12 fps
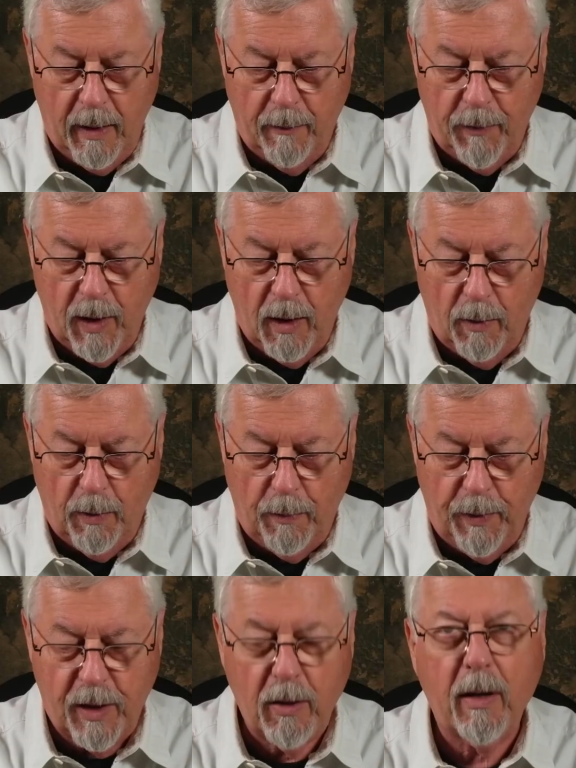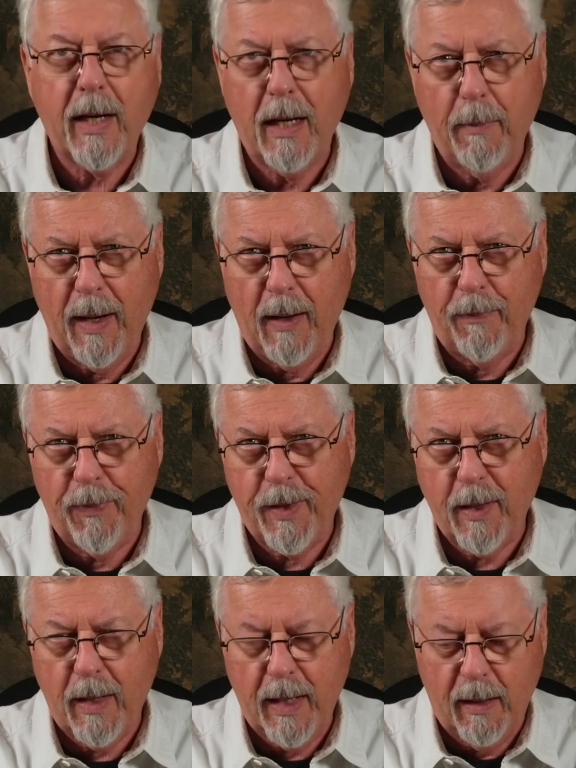You know, when we're talking about
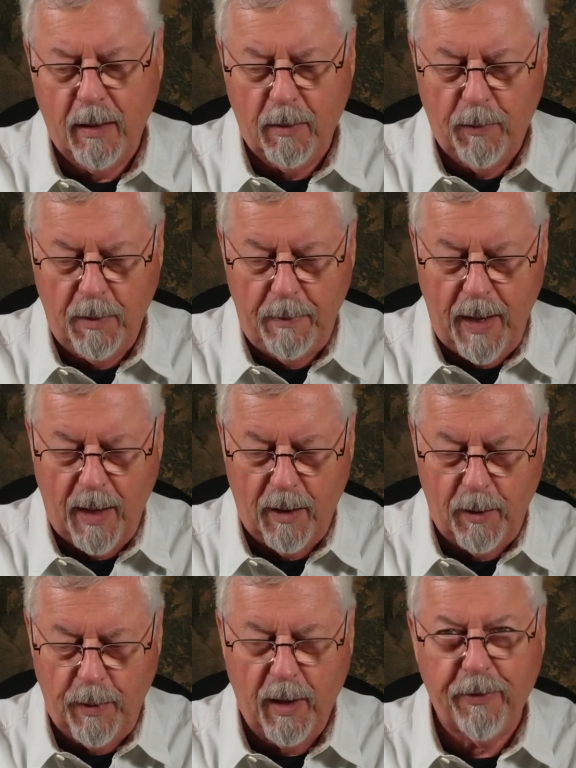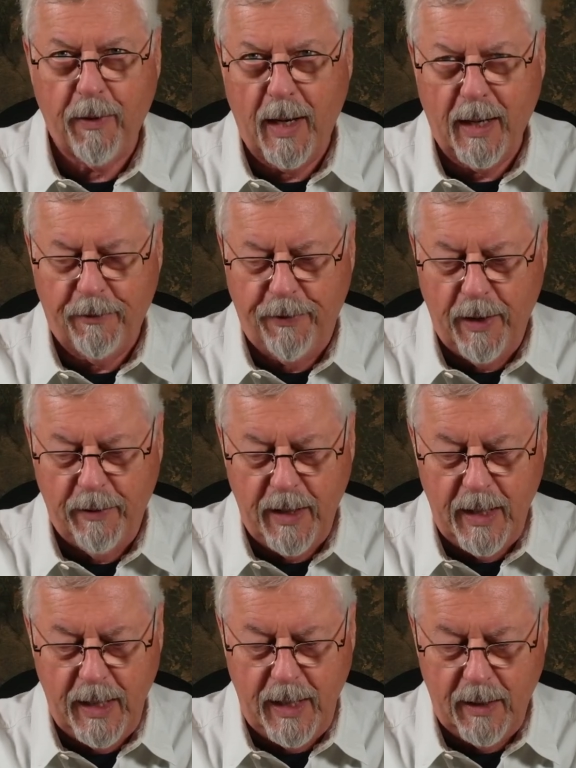tying on with mallard, we often like very
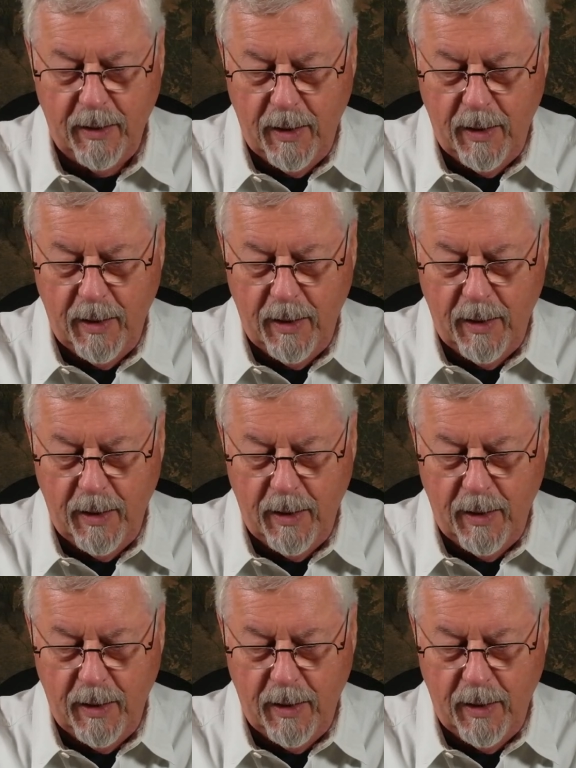neat